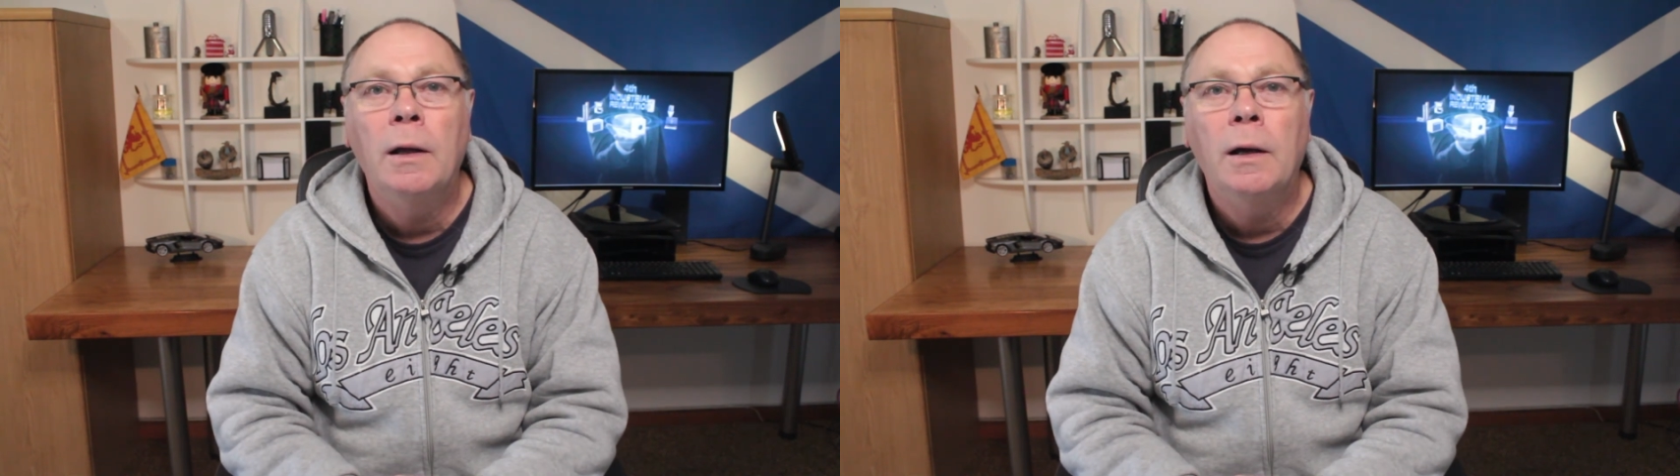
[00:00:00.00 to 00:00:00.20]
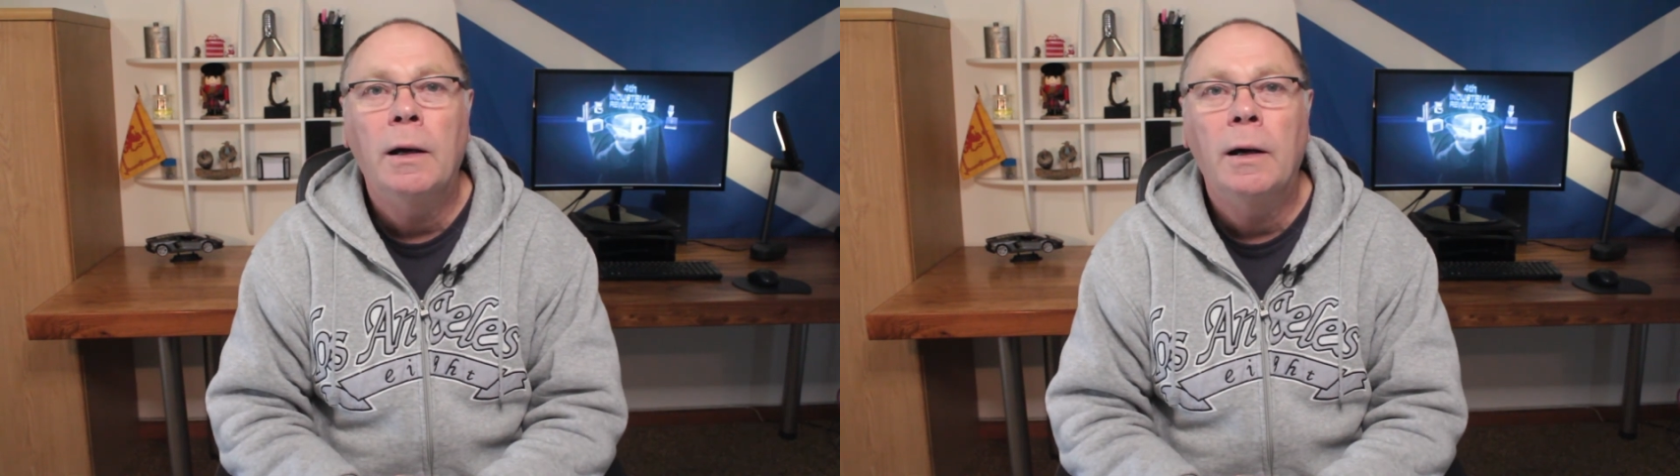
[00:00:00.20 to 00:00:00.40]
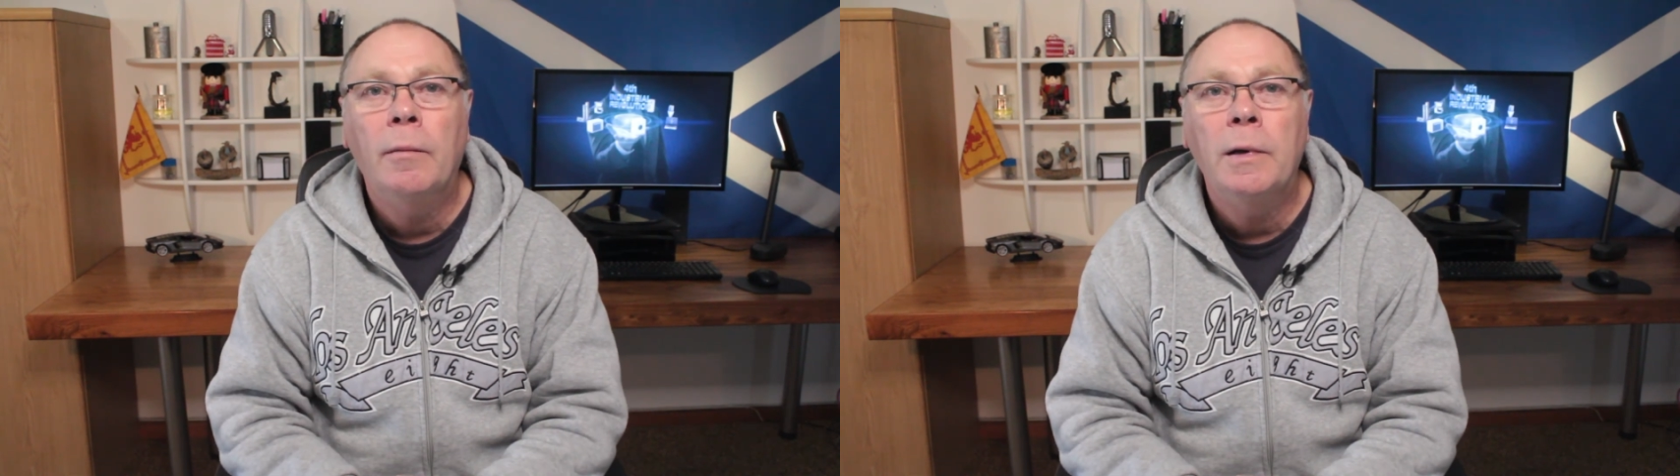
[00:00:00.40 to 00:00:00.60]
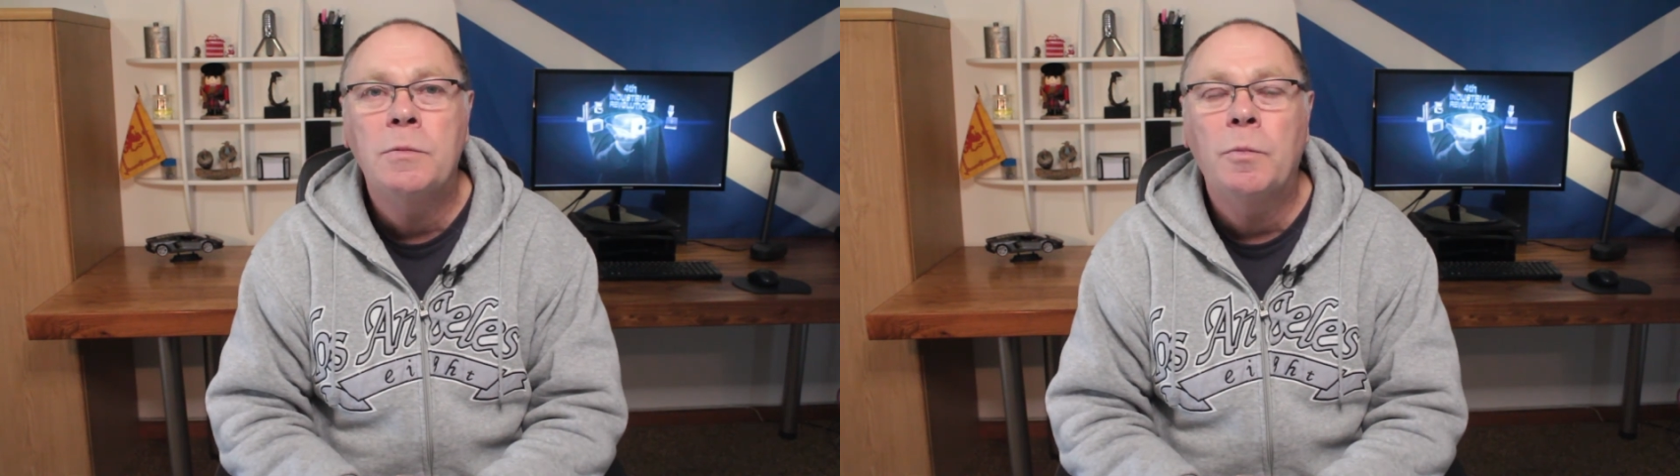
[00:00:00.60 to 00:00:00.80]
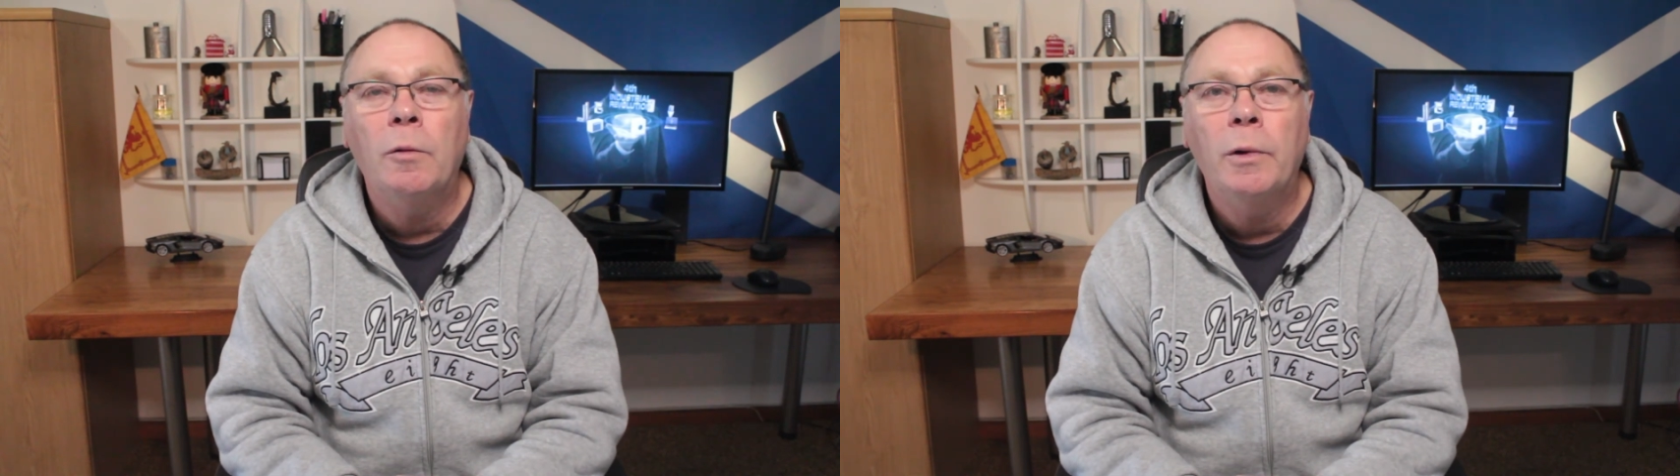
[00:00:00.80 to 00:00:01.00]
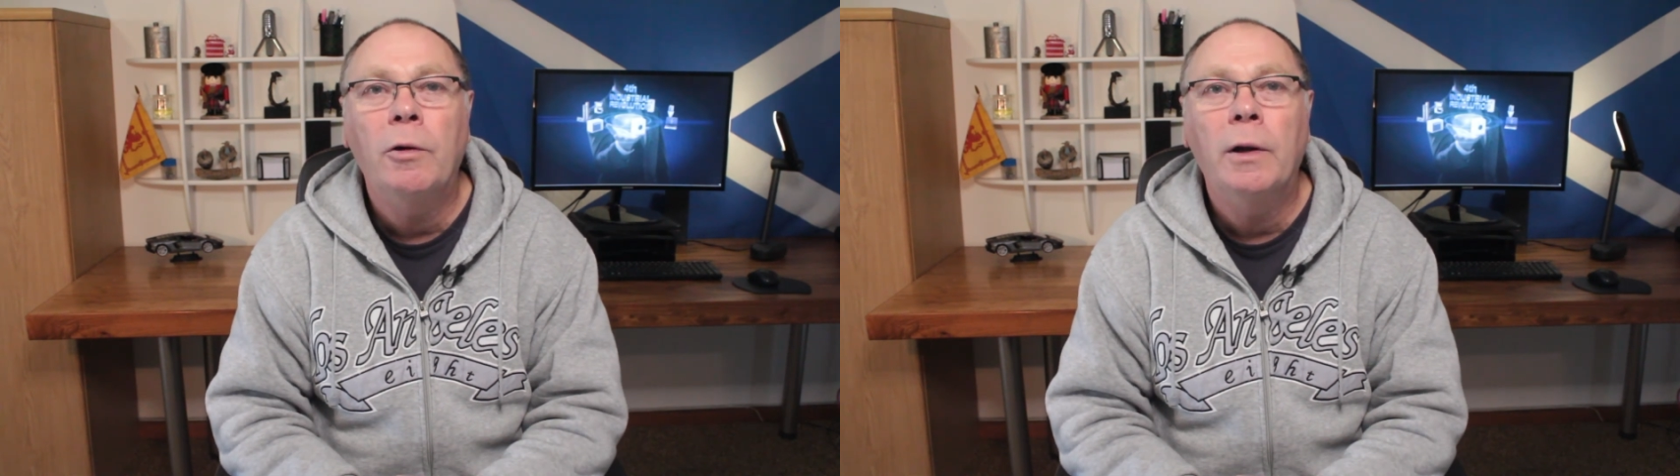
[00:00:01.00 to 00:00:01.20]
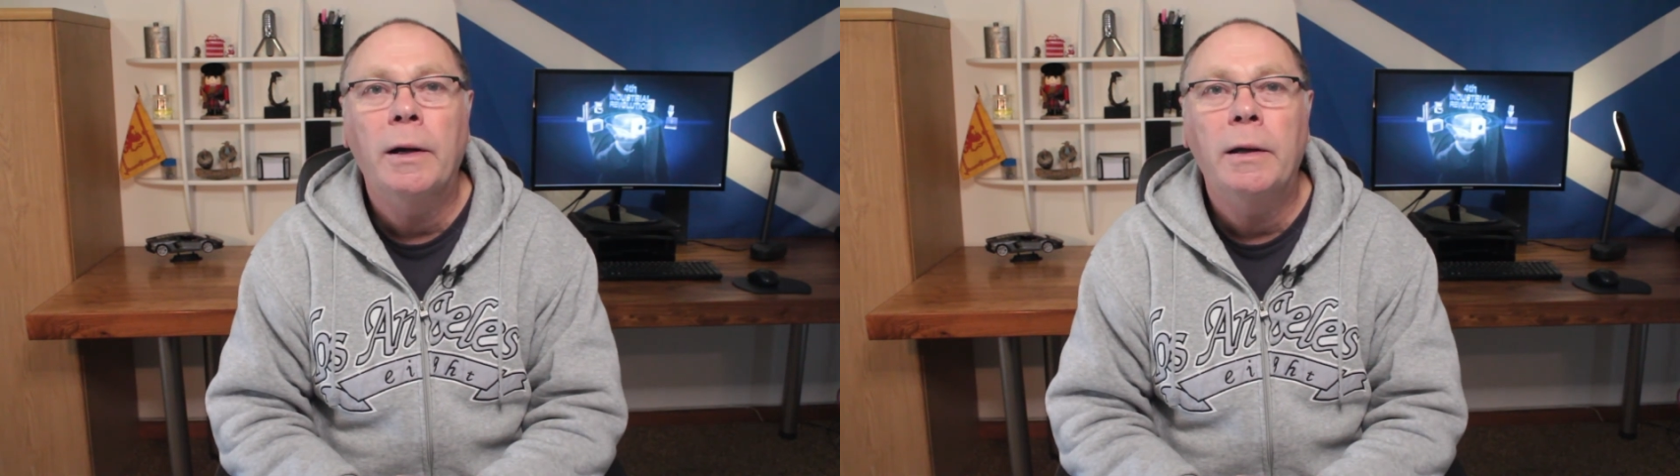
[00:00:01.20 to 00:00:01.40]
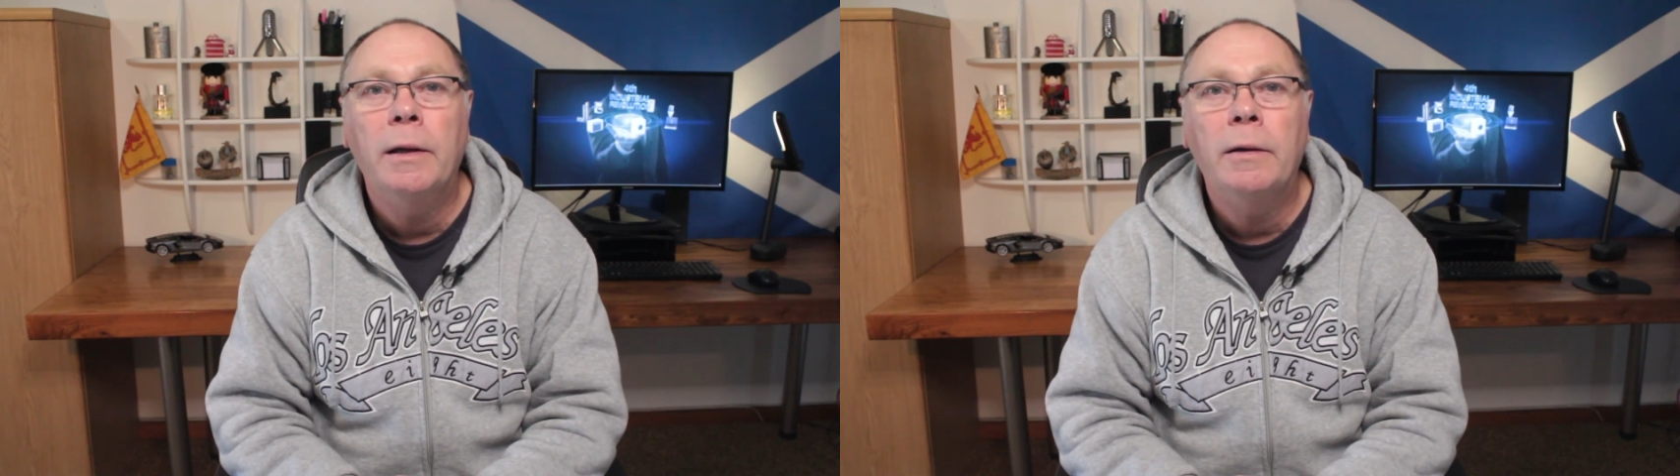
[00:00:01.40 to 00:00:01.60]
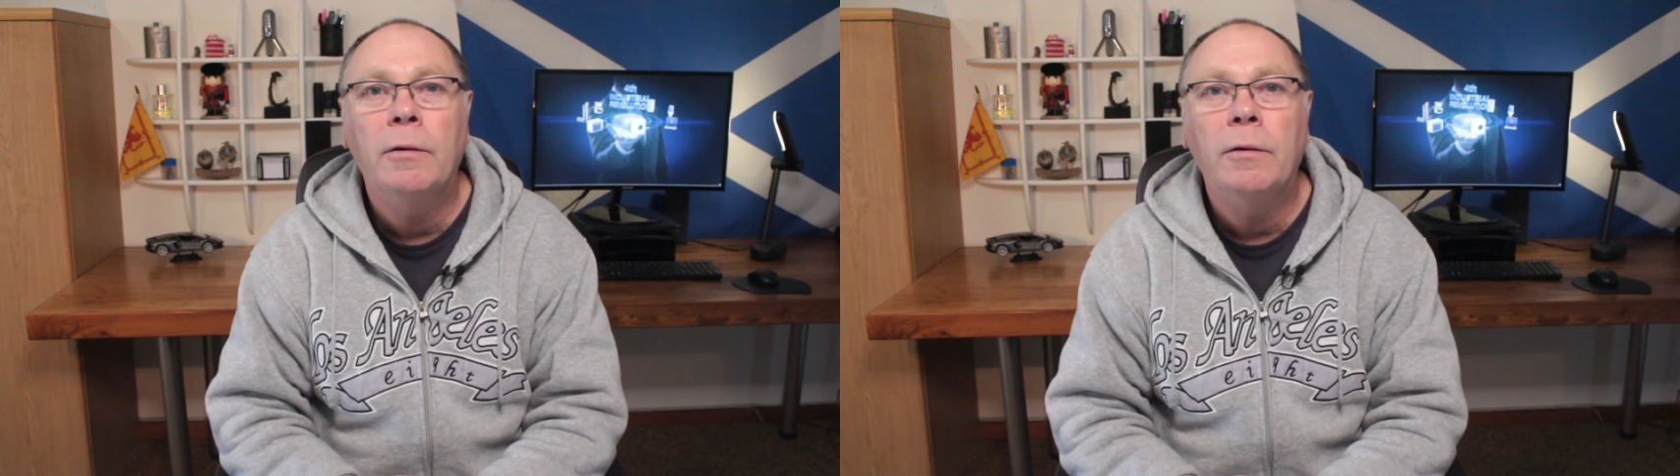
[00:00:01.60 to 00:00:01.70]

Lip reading: it's probably a good idea